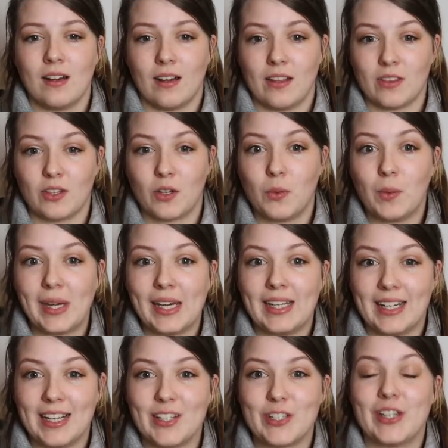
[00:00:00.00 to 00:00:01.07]
Like, the
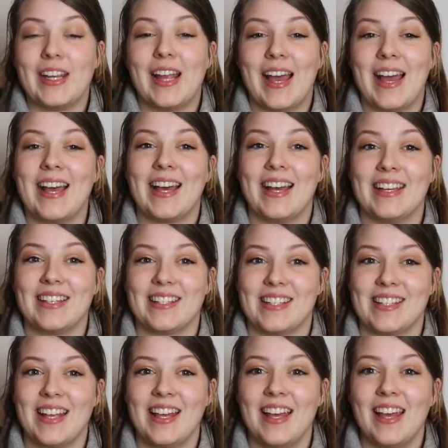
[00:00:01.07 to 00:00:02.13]
Queen literally
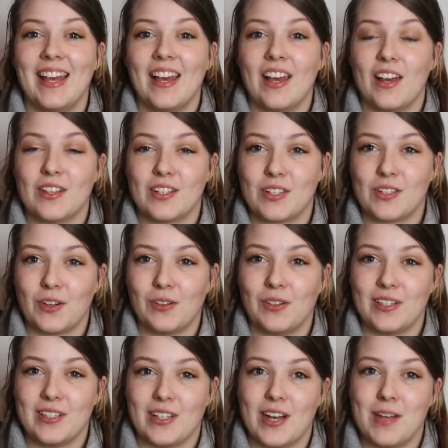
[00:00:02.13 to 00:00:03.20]
has a
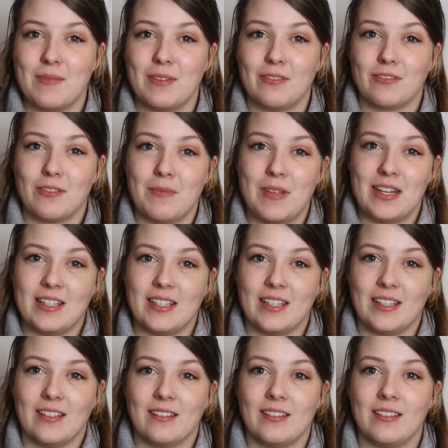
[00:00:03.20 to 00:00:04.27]
stolen diamond from
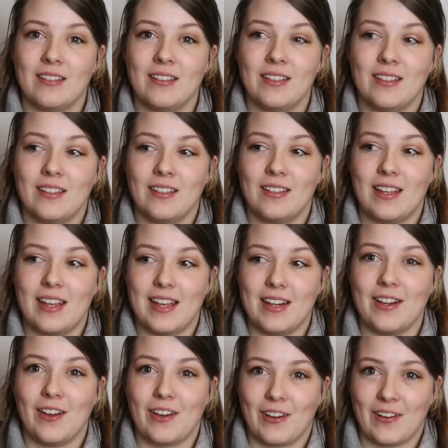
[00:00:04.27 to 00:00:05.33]
India
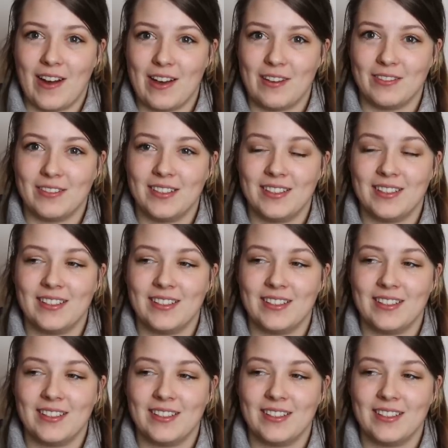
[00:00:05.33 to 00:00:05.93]
in her crown.